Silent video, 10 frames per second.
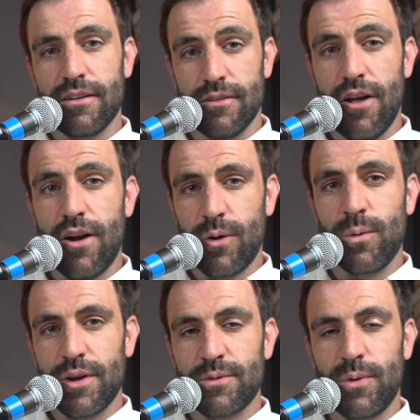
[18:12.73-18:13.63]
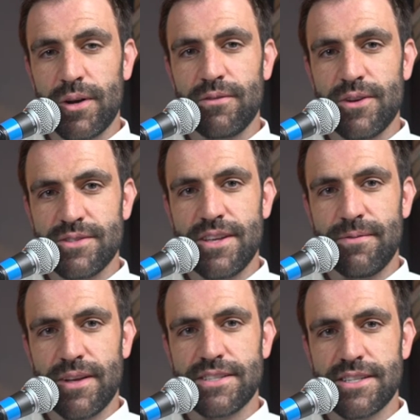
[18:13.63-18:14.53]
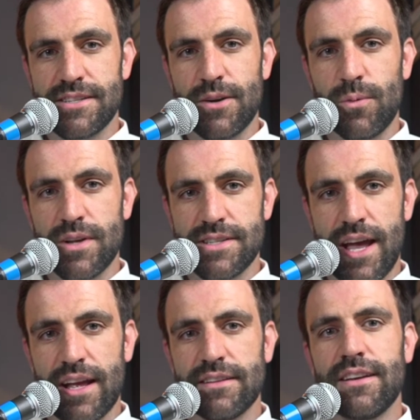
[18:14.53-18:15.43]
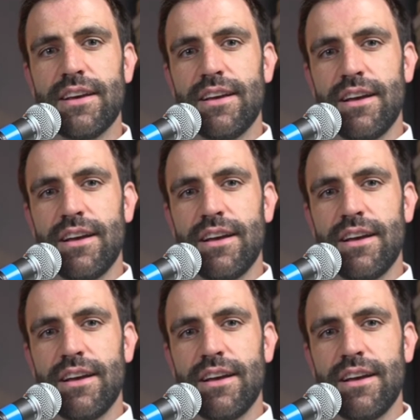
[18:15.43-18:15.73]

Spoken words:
along with one of those defenses that was at,